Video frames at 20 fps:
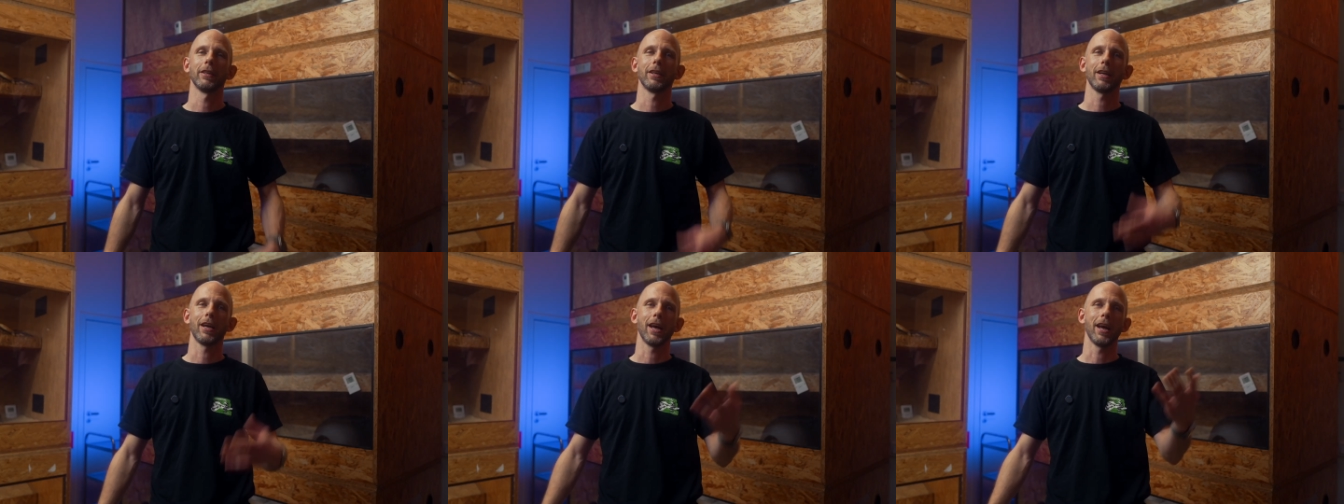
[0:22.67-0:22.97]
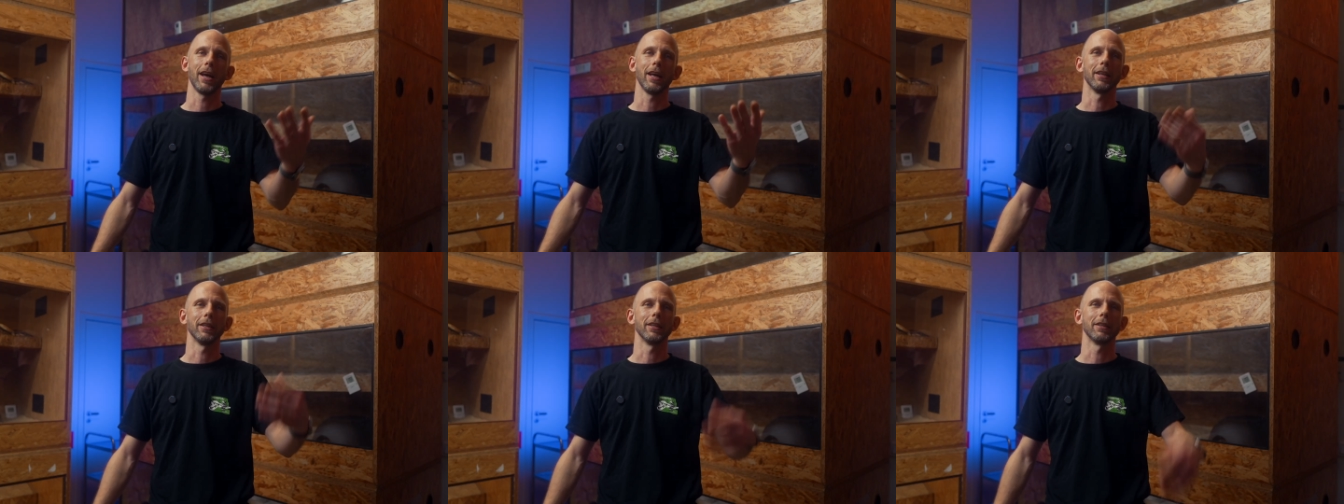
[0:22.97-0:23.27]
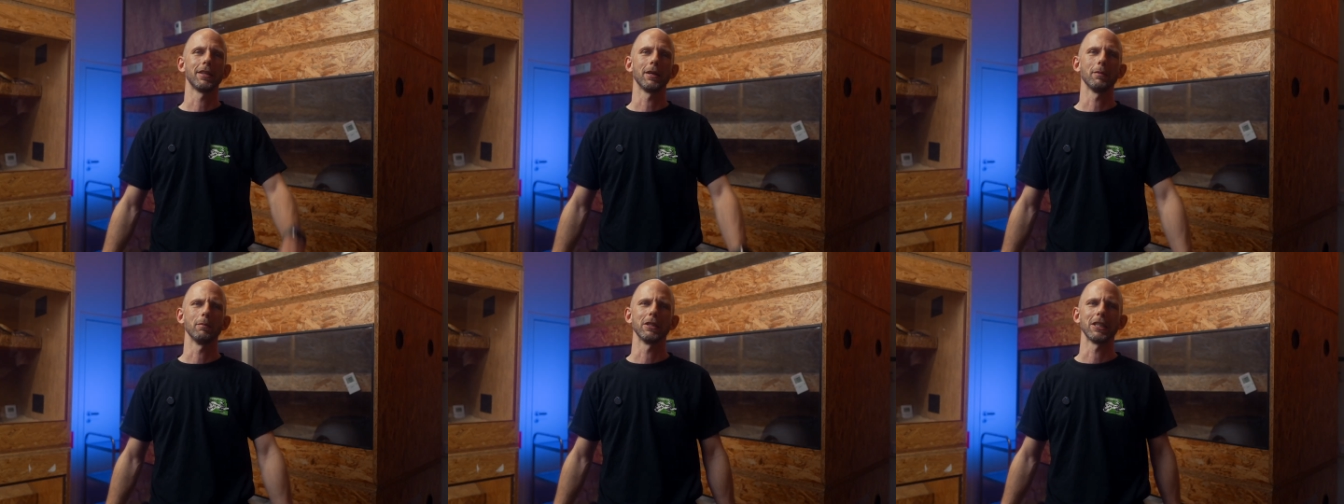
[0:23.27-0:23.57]

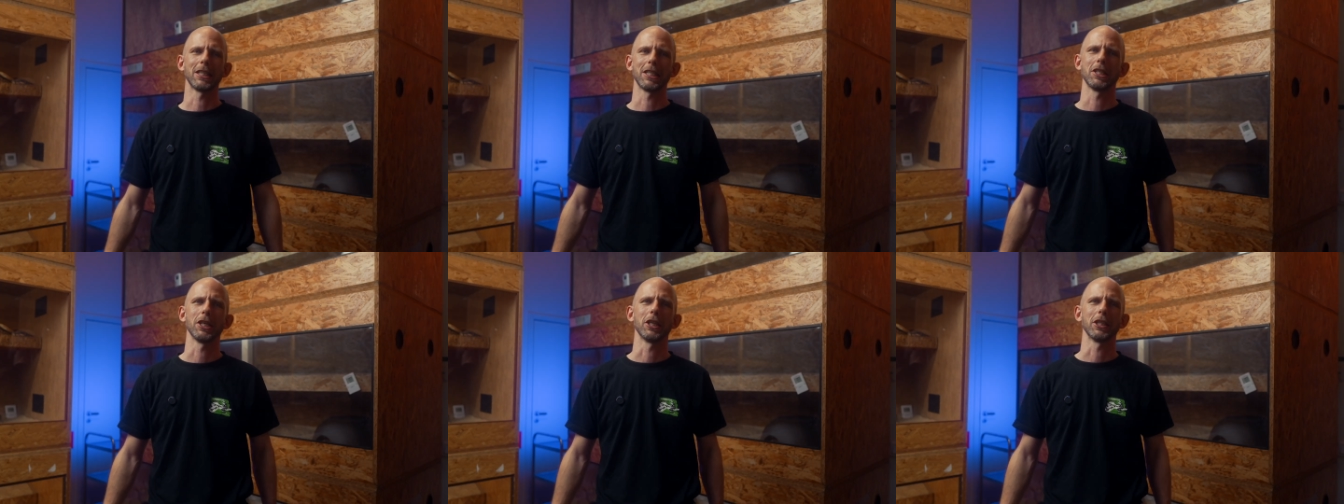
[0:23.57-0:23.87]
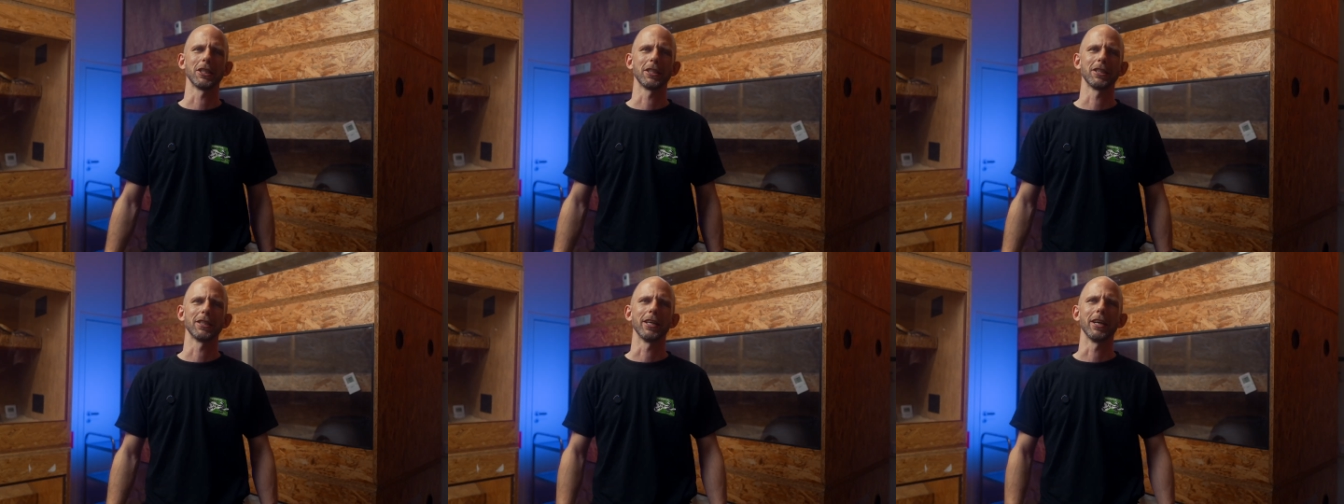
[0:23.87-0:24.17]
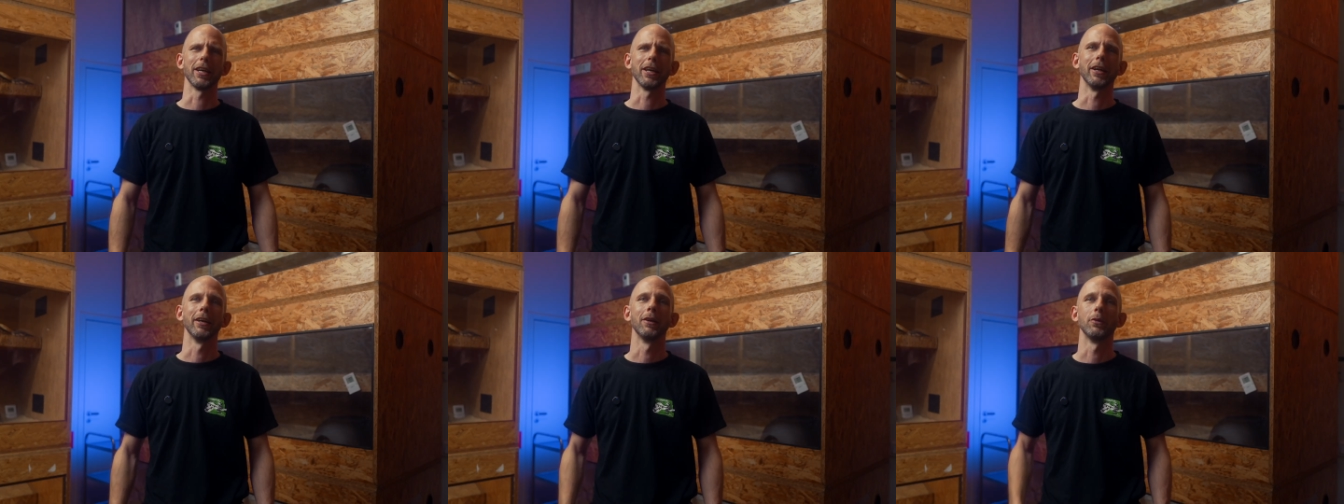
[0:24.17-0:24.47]
And Tim is just
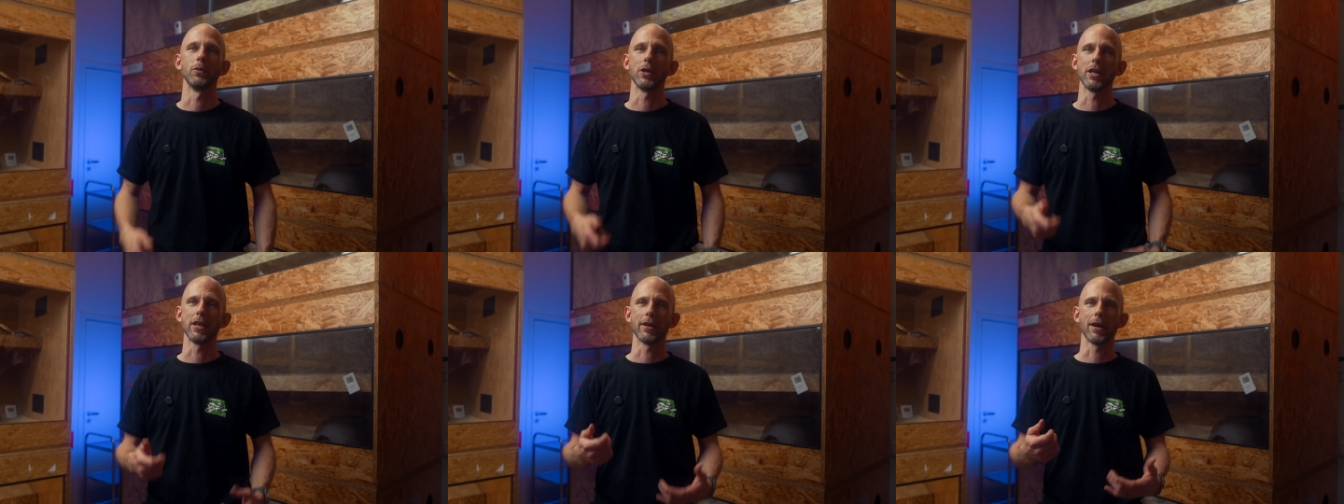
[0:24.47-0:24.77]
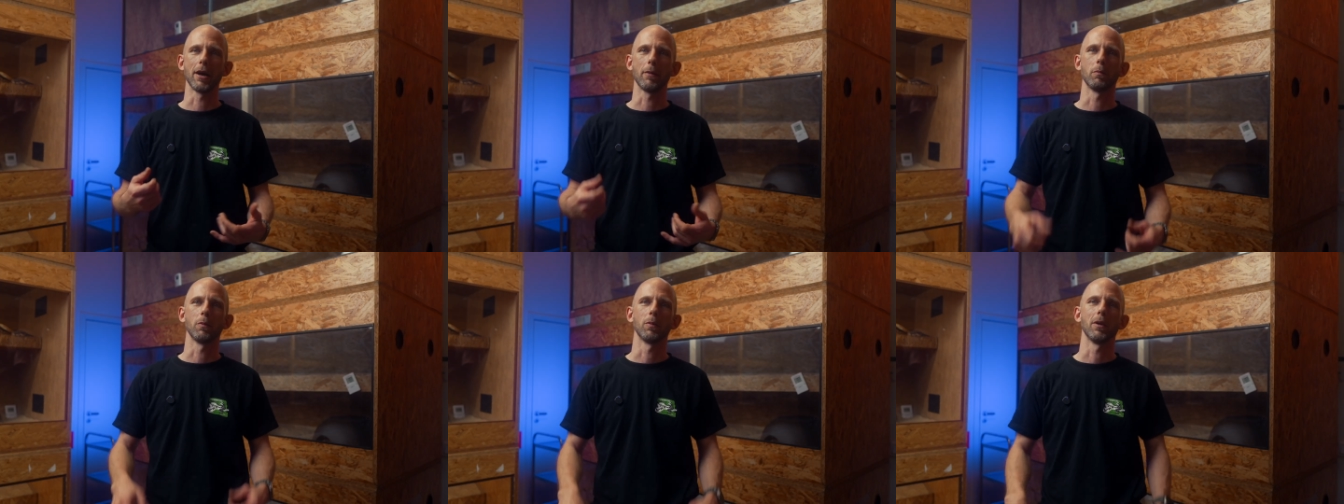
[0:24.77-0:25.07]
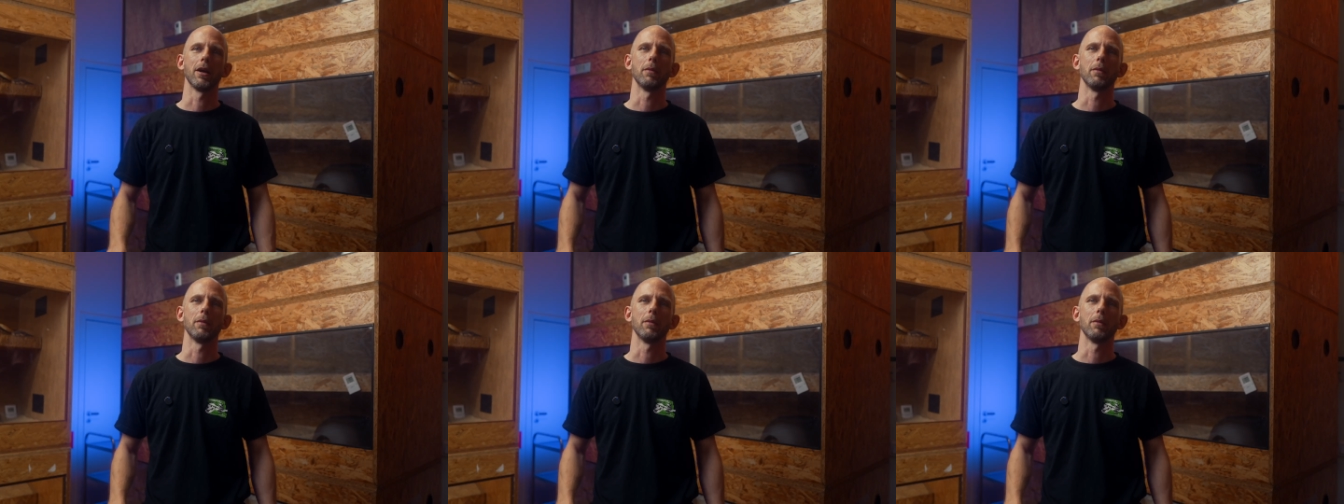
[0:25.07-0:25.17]
uh, reading up